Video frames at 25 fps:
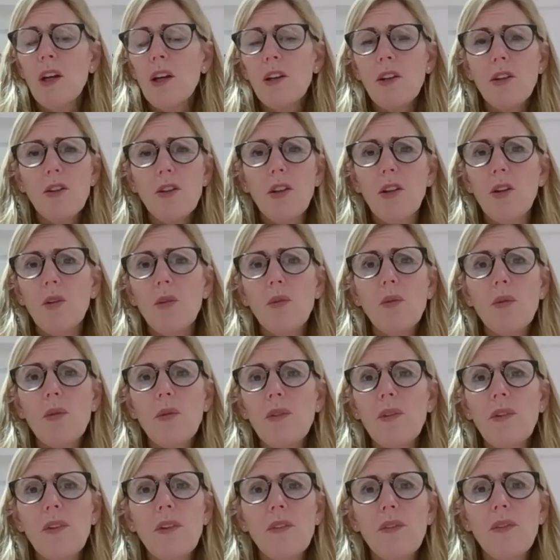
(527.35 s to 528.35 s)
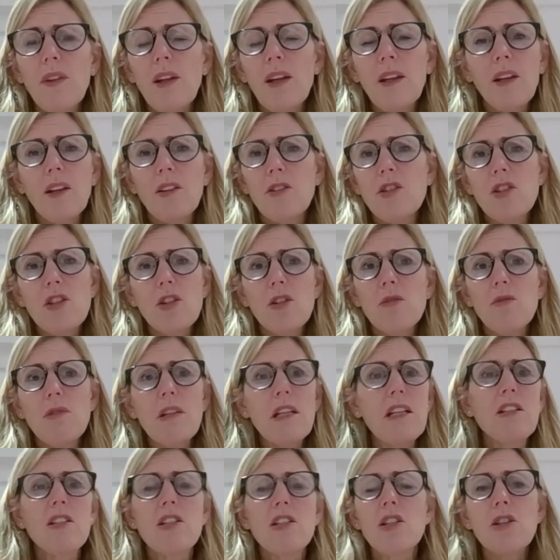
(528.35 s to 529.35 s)
they're going to
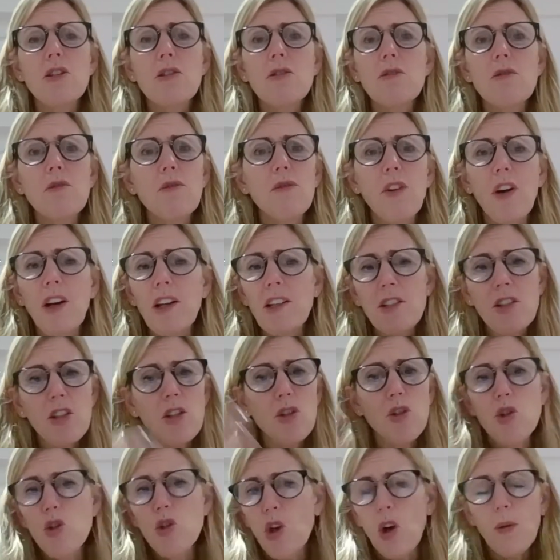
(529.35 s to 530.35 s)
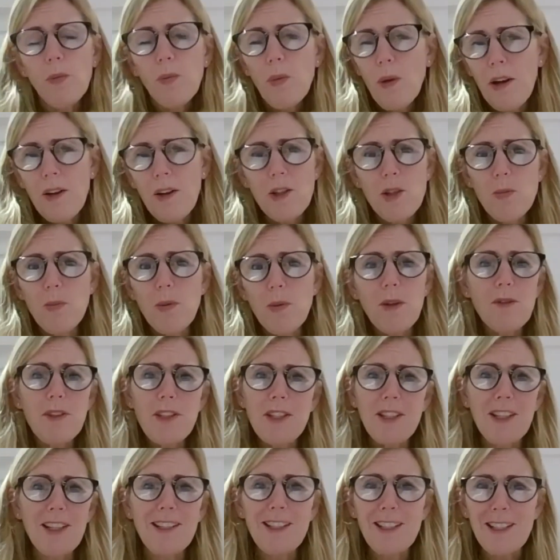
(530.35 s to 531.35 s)
need to find a job, whereas
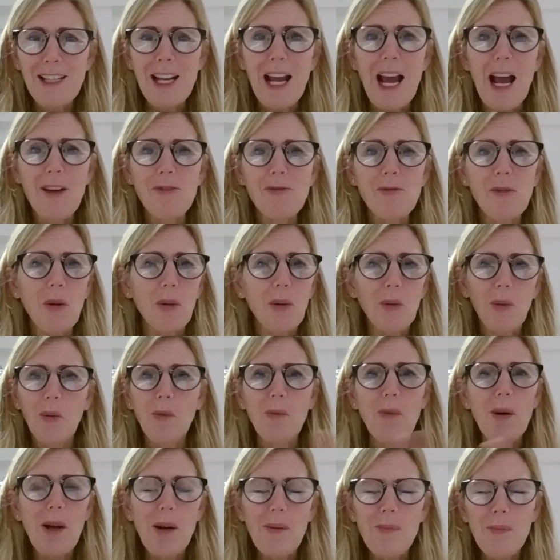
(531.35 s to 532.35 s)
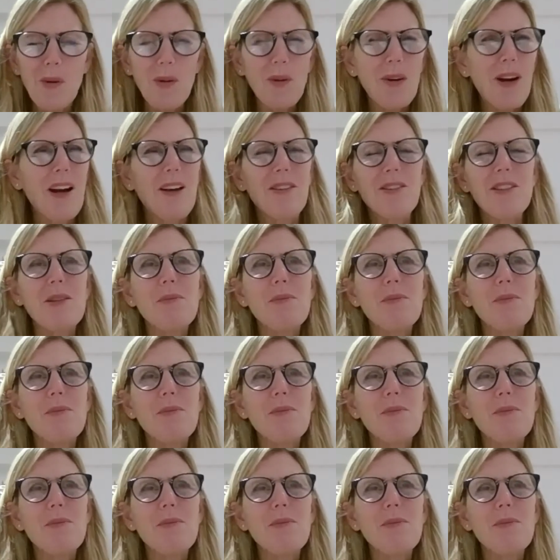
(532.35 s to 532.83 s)
previously they didn't have one, or work more hours.